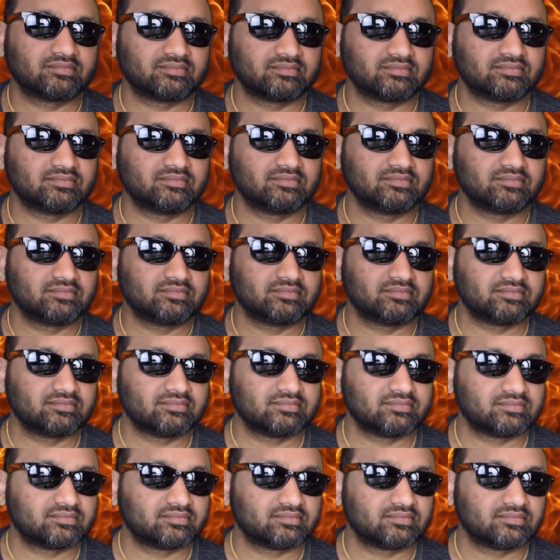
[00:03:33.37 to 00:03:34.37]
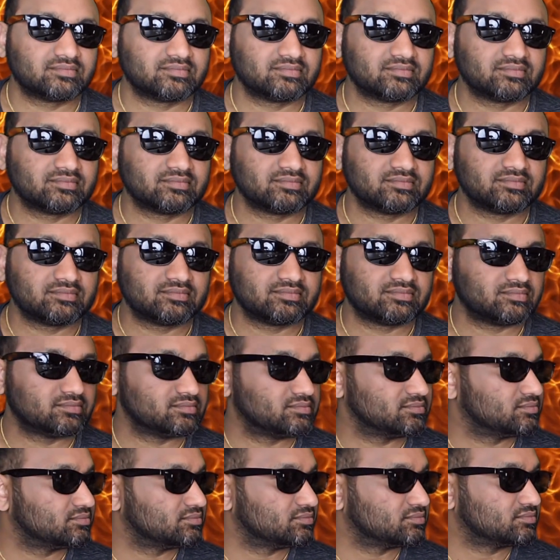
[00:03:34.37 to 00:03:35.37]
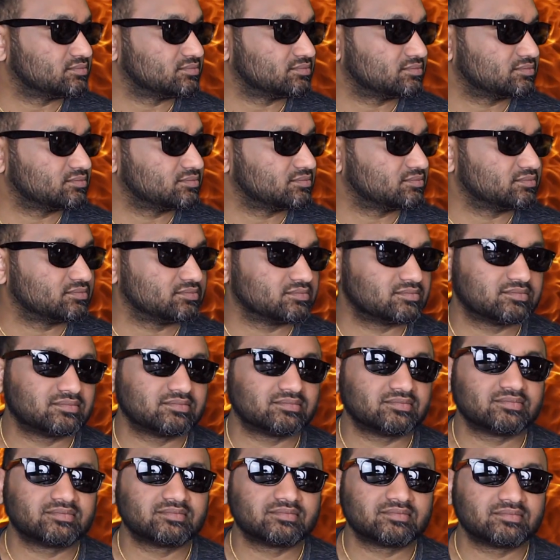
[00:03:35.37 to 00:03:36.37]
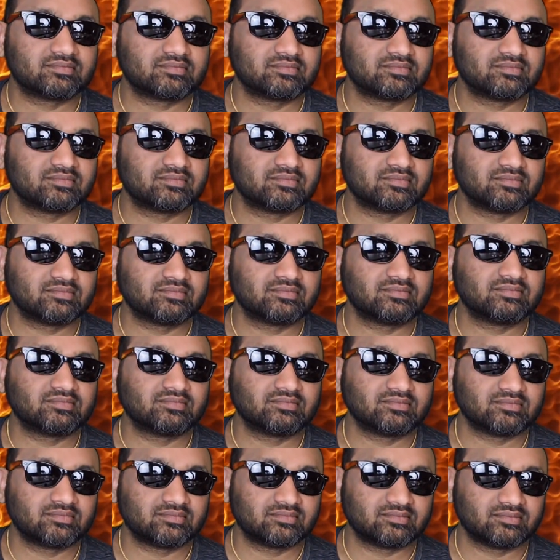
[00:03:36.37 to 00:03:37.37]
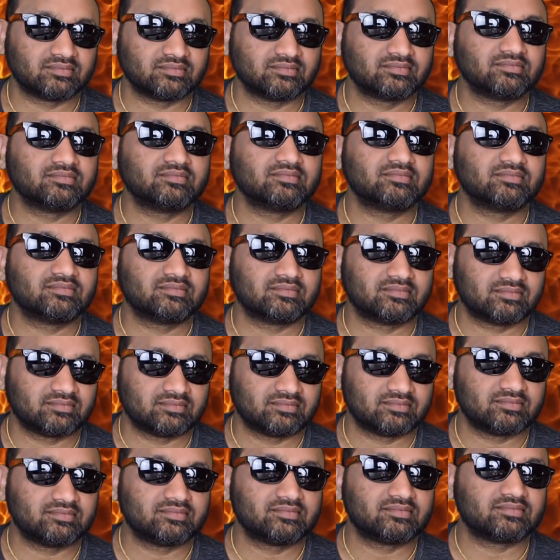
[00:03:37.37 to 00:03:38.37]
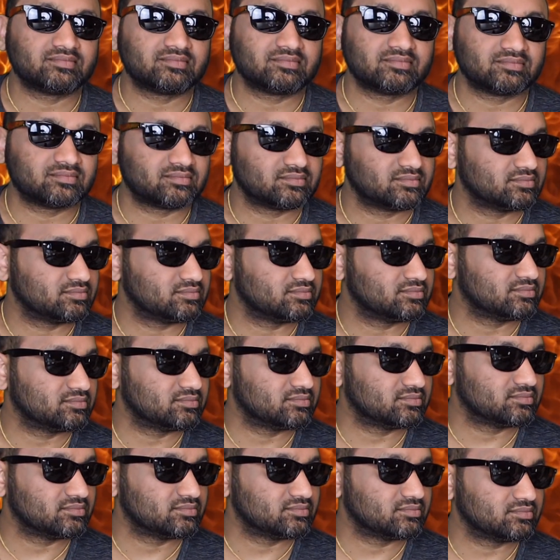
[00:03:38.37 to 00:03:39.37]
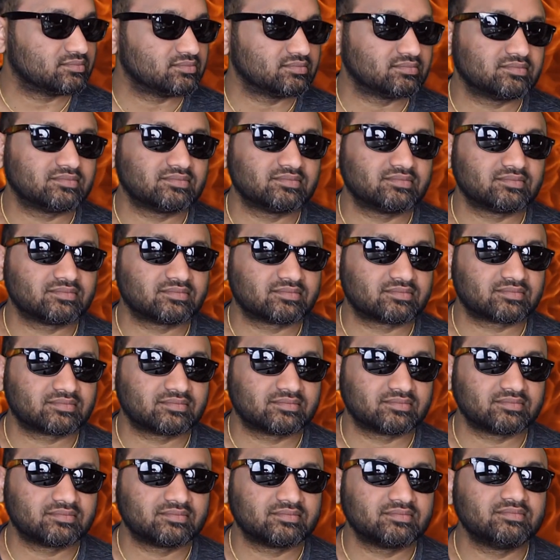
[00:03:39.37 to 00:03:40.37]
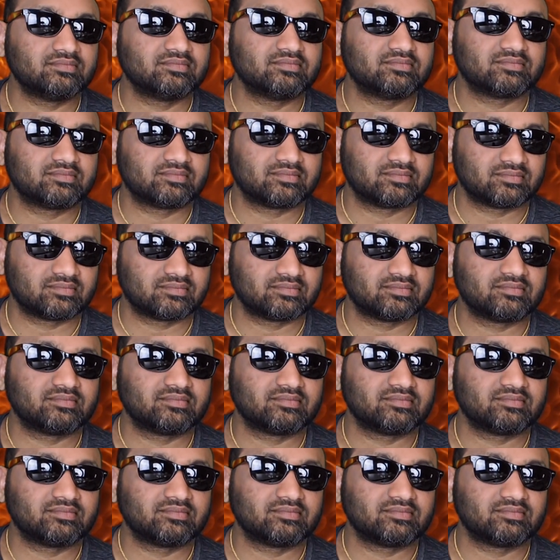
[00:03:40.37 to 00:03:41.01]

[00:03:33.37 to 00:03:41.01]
The person shown says nothing.